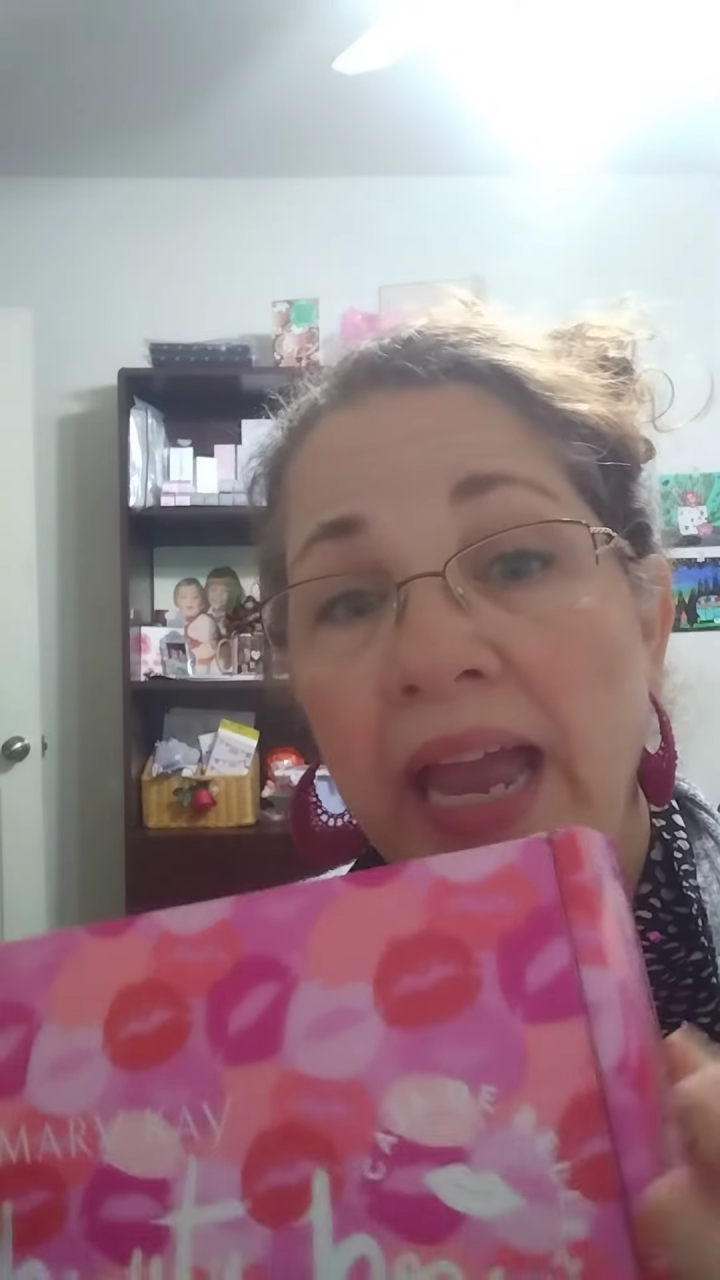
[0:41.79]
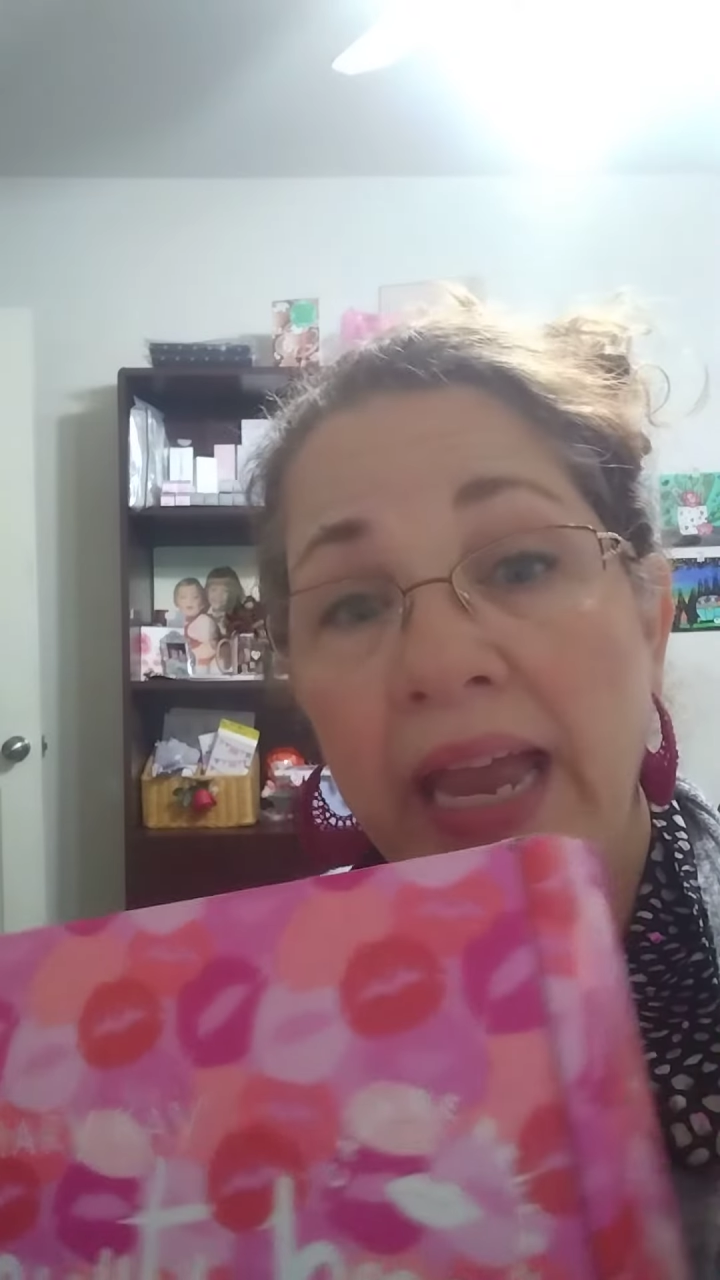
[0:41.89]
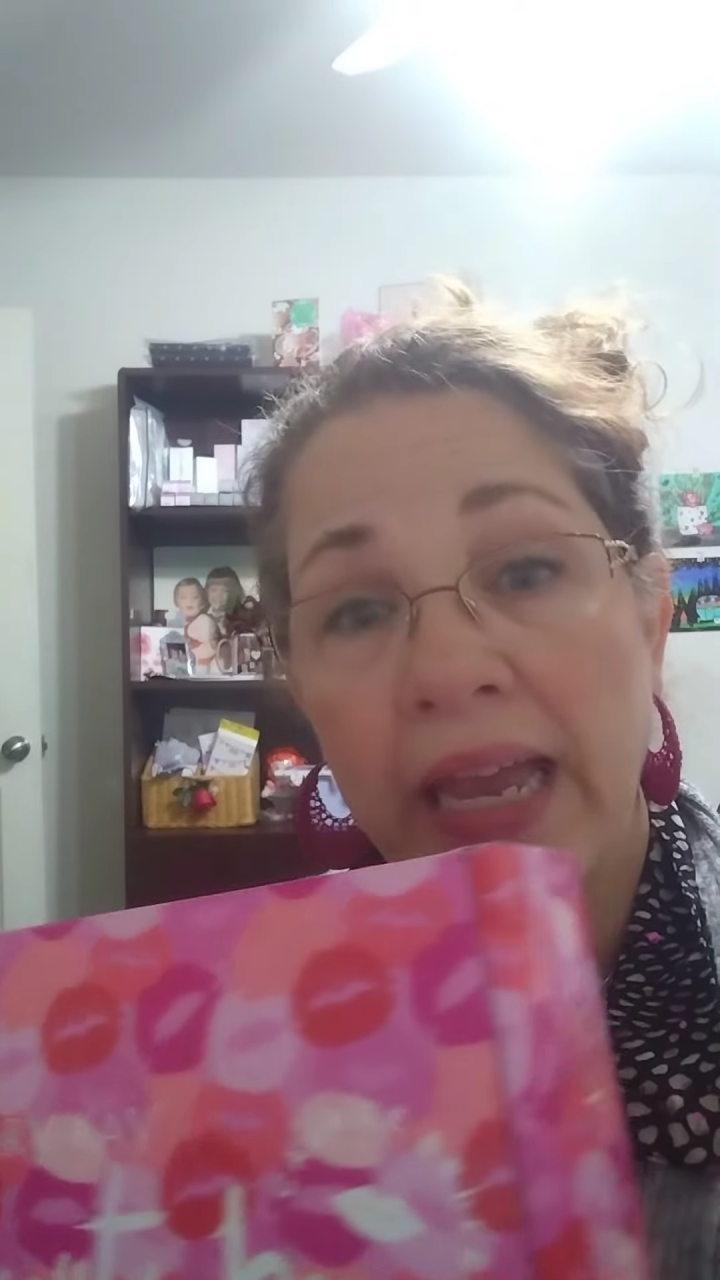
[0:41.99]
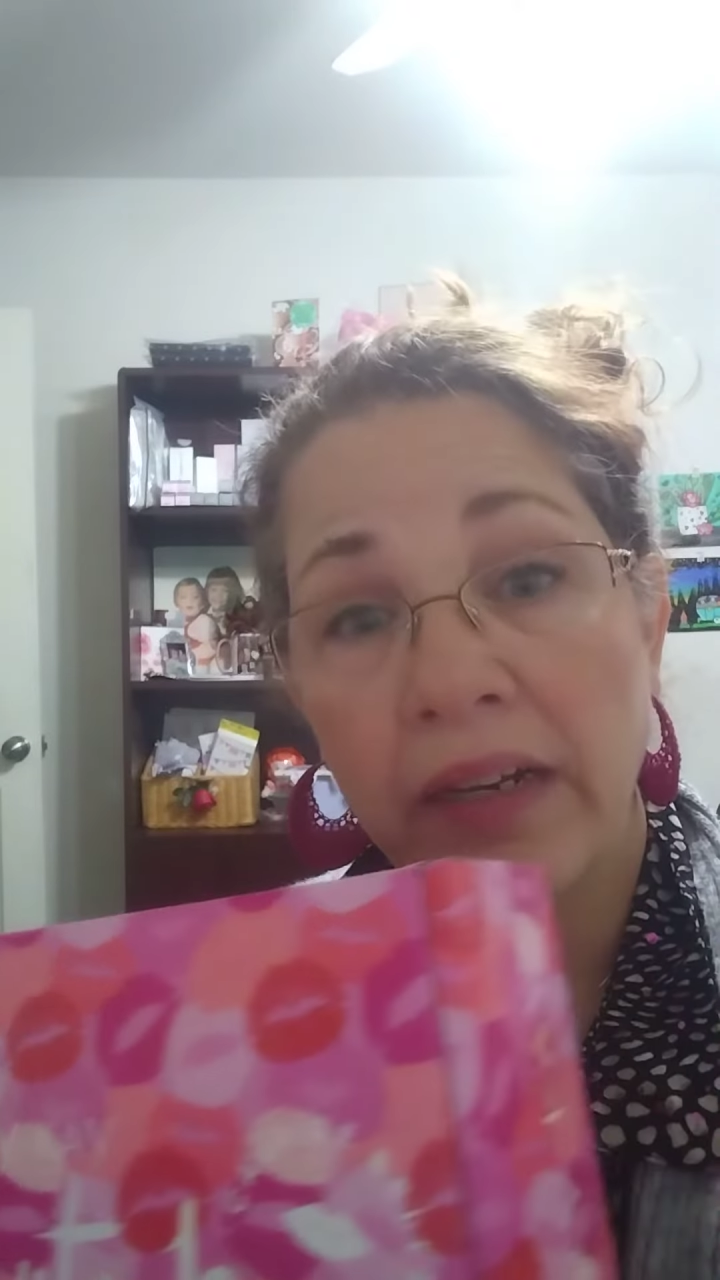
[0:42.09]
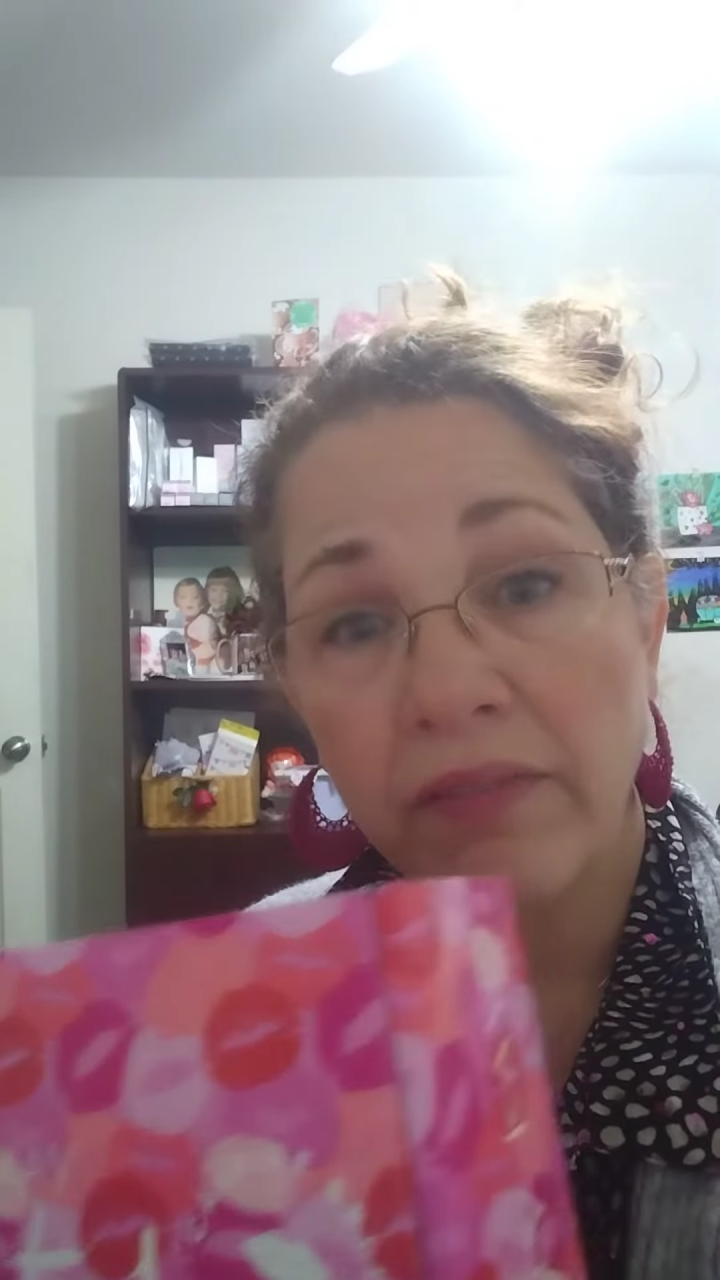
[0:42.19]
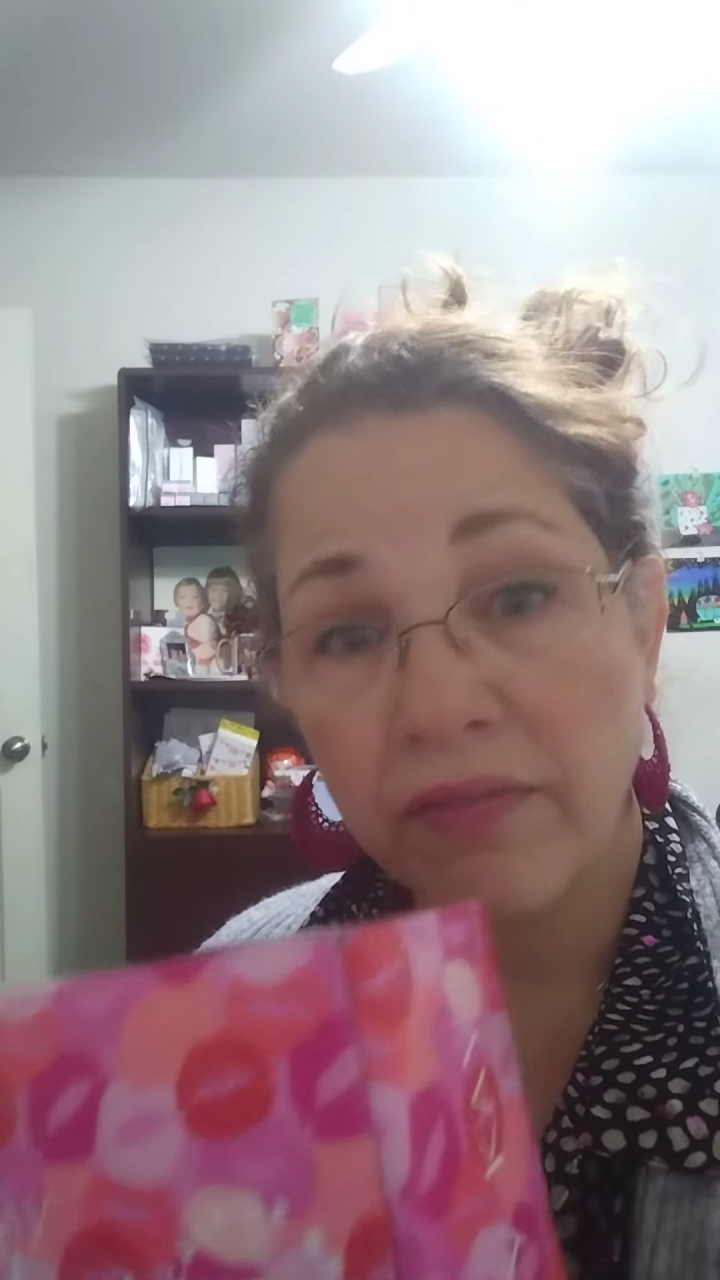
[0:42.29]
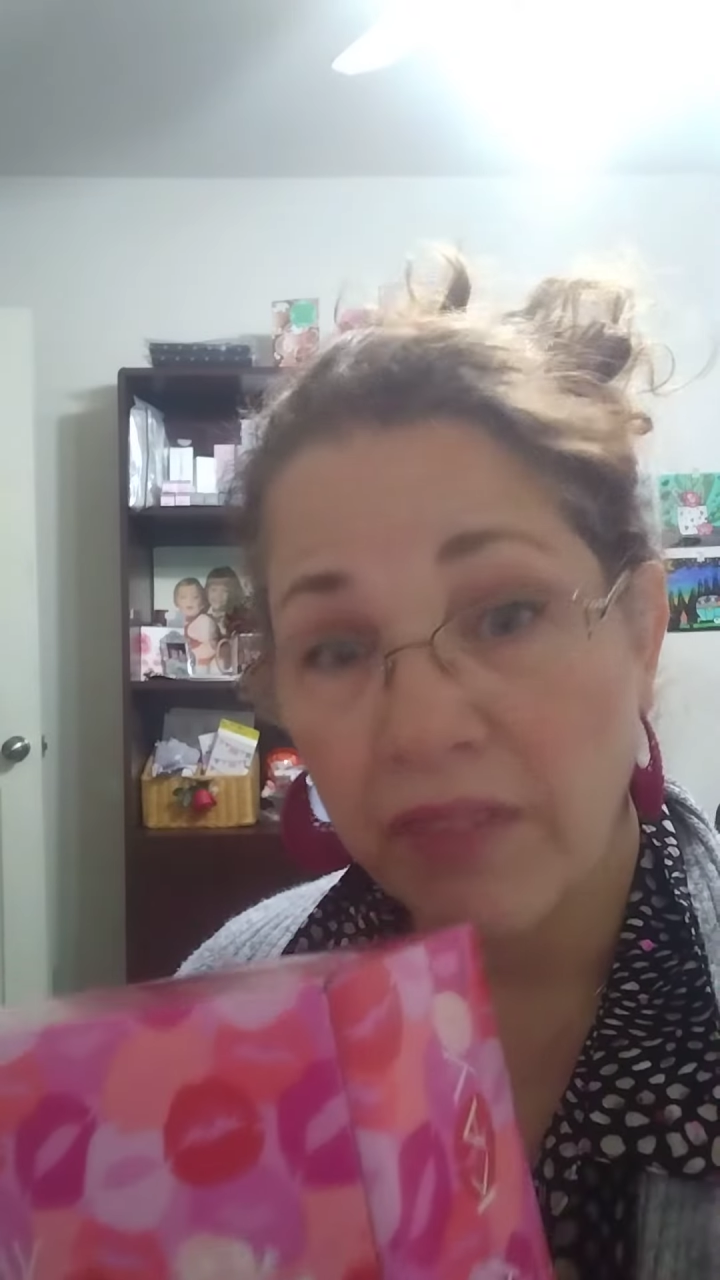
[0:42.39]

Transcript: and